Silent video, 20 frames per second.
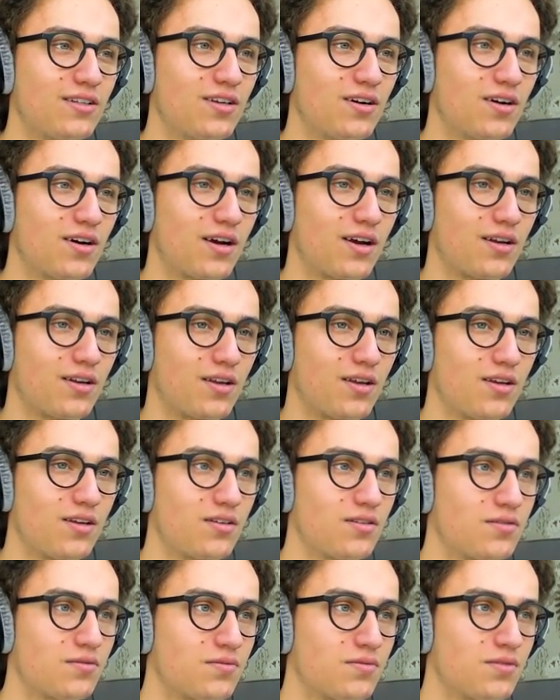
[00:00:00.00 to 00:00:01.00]
target.
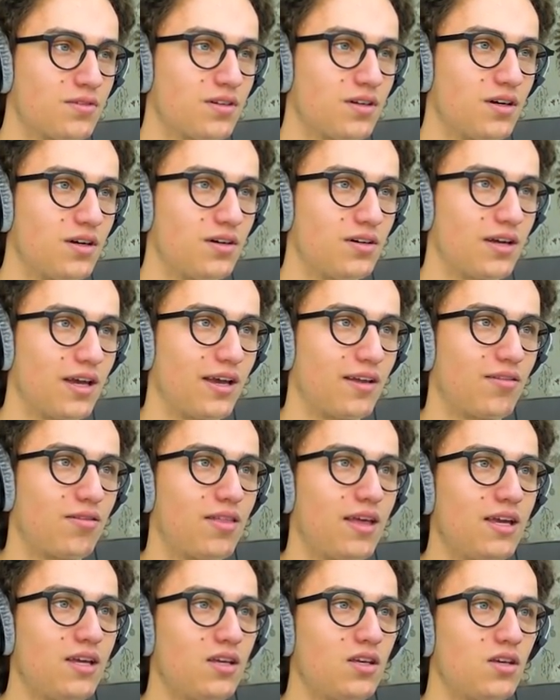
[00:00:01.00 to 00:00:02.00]
Okay,
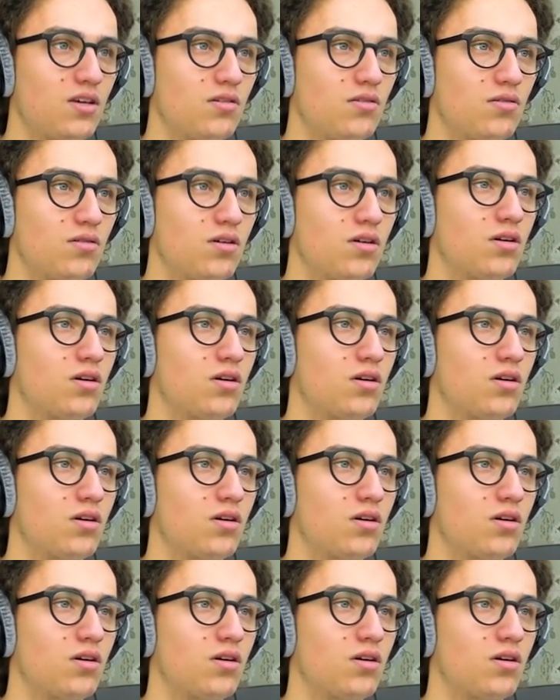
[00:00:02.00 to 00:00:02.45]
thank you.